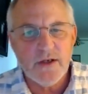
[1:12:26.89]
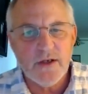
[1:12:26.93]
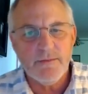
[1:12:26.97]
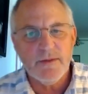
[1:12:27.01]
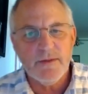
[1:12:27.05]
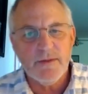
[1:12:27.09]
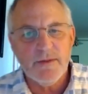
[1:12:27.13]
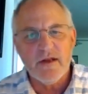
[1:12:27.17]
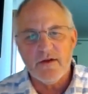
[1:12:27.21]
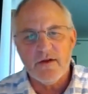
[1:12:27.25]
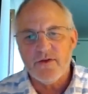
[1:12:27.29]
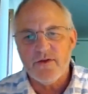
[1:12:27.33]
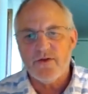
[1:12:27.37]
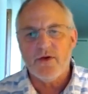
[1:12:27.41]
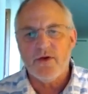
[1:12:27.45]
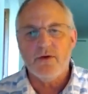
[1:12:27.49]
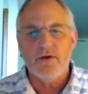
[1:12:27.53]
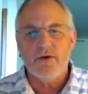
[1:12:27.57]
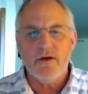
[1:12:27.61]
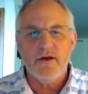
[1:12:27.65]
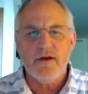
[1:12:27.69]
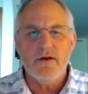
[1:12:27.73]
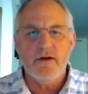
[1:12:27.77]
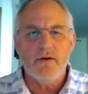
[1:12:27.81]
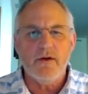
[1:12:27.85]
but that's
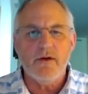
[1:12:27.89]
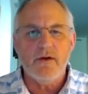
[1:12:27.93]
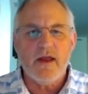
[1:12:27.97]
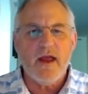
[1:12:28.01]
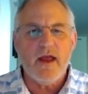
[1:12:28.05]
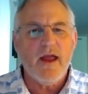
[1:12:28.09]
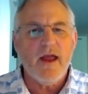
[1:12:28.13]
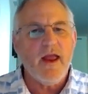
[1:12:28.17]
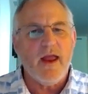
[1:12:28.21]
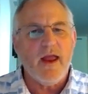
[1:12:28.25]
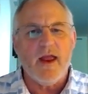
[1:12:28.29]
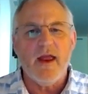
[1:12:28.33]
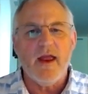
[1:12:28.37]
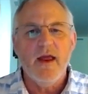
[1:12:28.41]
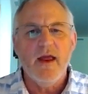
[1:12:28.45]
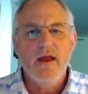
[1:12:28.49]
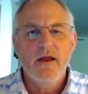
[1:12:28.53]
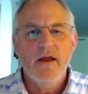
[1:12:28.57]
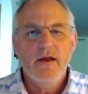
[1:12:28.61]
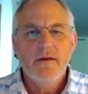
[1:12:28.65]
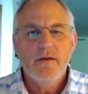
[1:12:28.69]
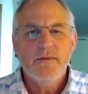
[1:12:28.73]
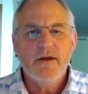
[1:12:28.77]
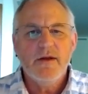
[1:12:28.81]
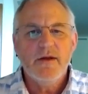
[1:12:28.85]
totally okay,
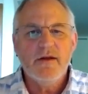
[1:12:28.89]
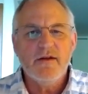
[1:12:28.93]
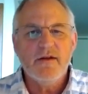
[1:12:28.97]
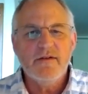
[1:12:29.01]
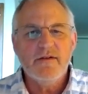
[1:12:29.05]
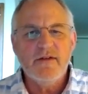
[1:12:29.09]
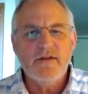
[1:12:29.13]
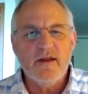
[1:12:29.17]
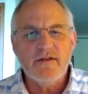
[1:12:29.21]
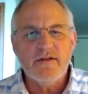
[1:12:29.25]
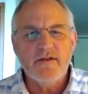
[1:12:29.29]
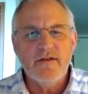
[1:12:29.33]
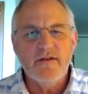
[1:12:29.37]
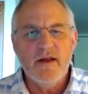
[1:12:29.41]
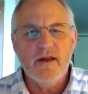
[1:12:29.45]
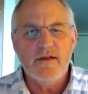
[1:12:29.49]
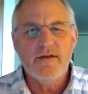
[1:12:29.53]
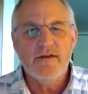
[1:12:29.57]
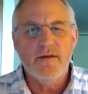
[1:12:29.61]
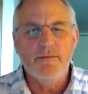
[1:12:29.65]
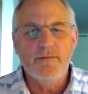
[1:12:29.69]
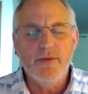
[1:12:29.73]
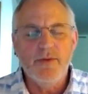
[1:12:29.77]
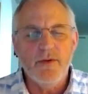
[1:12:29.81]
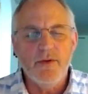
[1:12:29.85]
because that's not
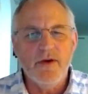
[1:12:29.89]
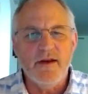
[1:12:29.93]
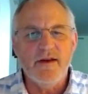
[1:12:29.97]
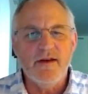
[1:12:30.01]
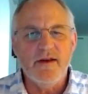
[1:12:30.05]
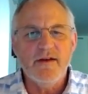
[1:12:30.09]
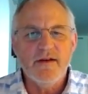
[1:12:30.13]
the point.